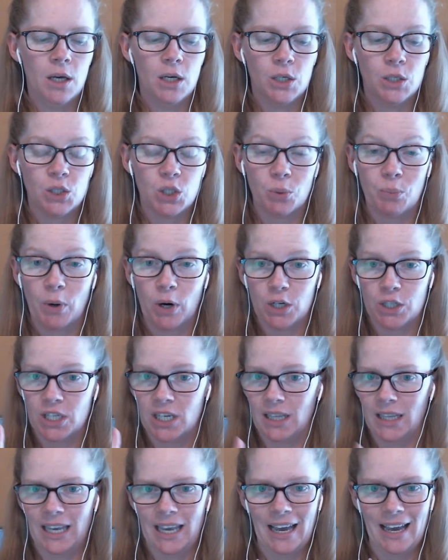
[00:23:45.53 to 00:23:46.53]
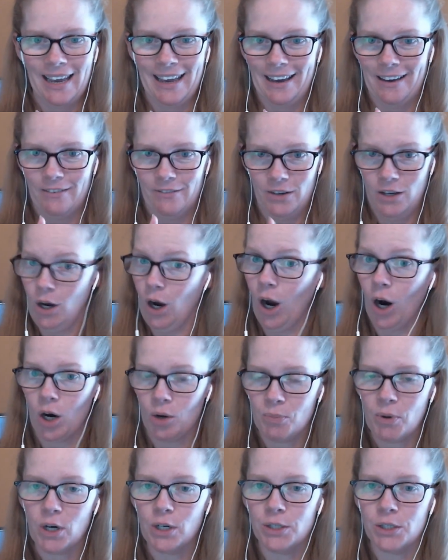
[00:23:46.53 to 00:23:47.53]
So personally, I have our
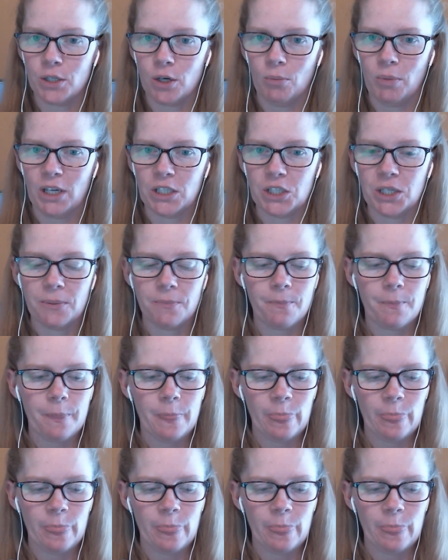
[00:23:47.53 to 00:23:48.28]
personal budget.